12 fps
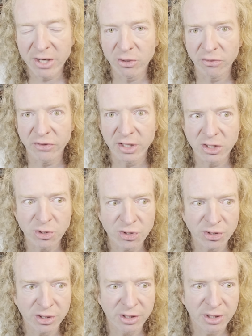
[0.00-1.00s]
I don't think you
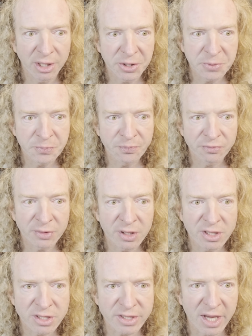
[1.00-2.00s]
should
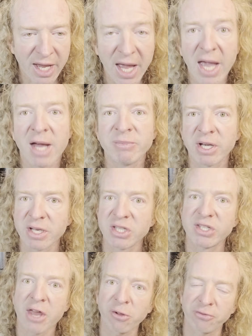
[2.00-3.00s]
say, hey, I'm going to
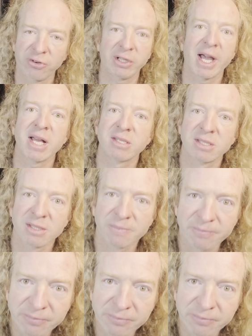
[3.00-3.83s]
settle for less.